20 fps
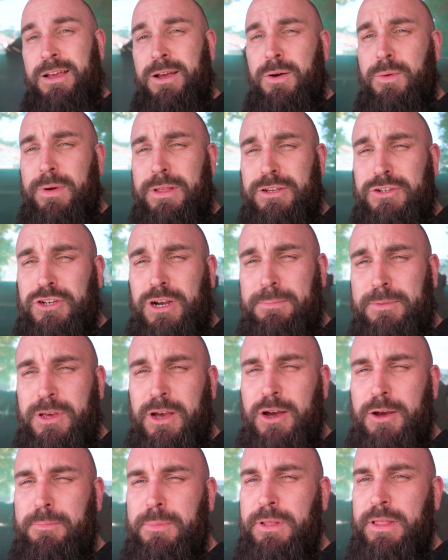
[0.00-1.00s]
When the shops
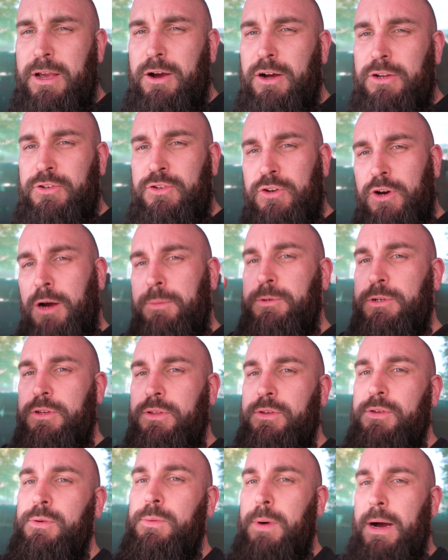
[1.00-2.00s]
are open, there are two
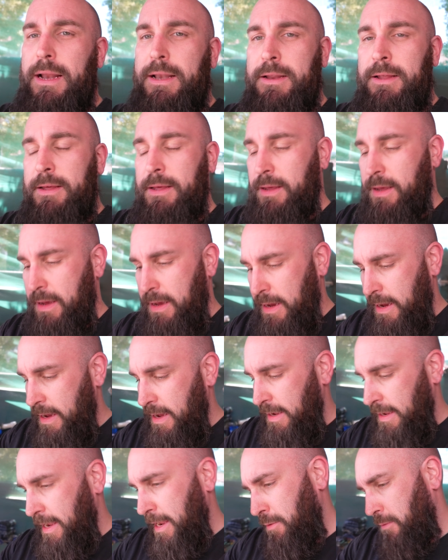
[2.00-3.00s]
options. One,
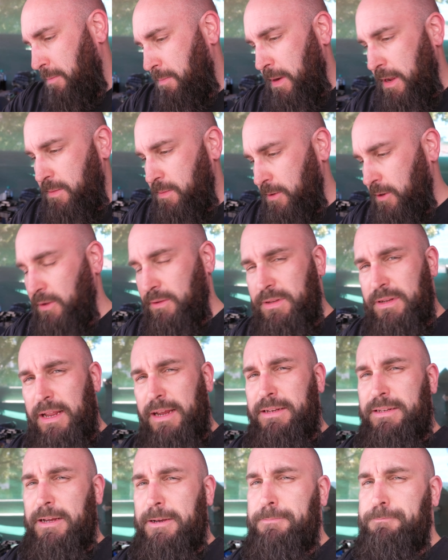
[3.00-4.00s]
get a replacement
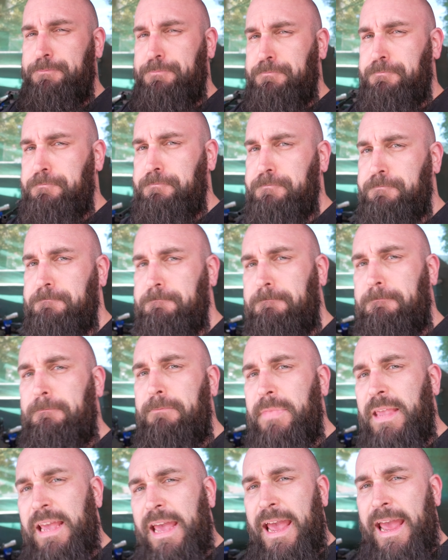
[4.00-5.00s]
alternator,
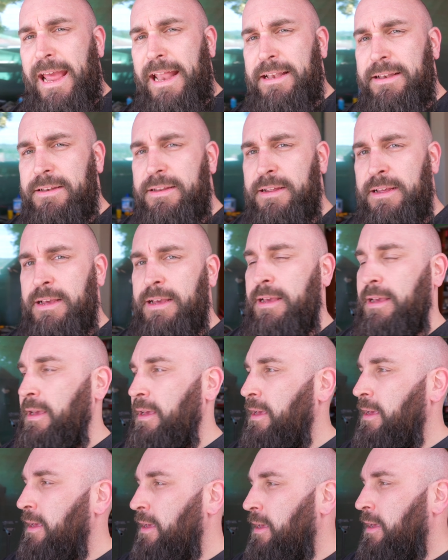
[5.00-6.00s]
and
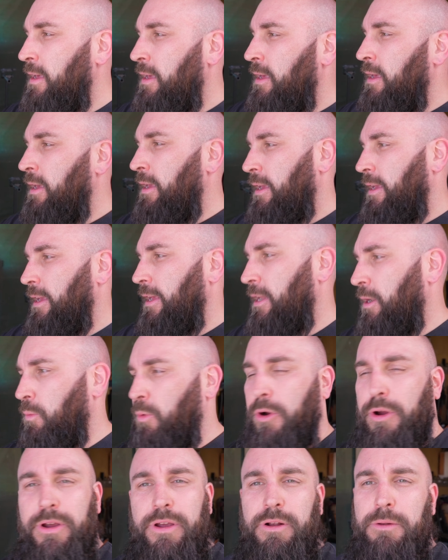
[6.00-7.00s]
it'll
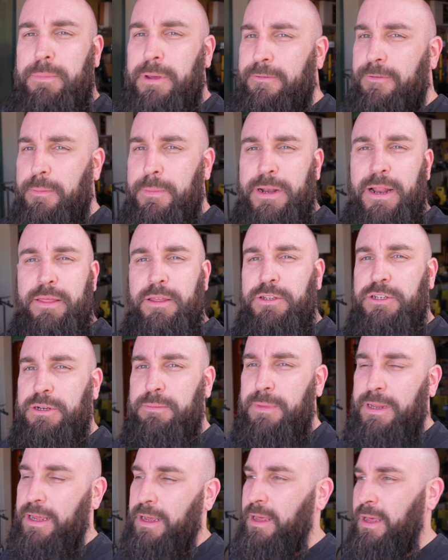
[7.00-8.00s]
work. It'll be from another
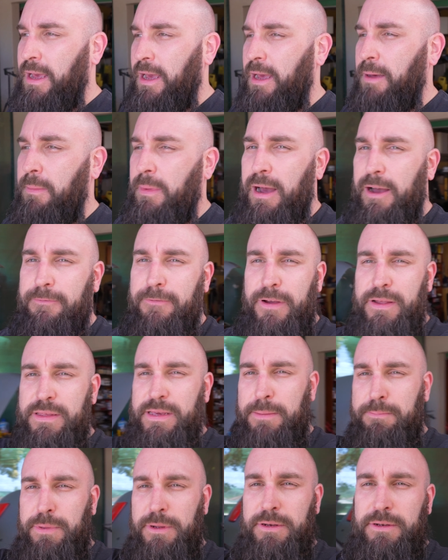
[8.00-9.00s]
Jimny. Our friends
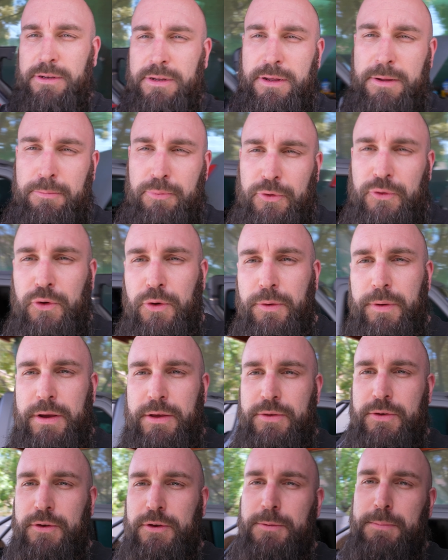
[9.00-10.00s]
up in Pretoria,
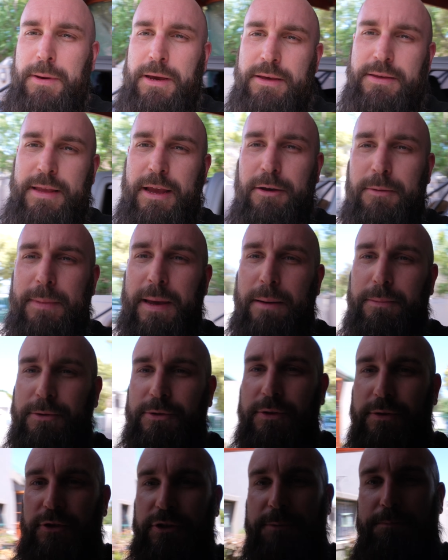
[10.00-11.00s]
Auszookers, they'll be able
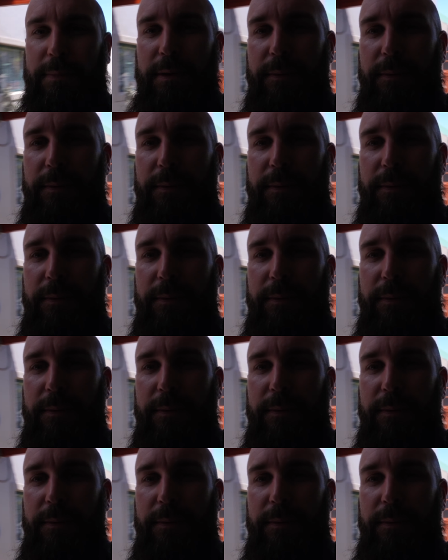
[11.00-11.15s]
to ship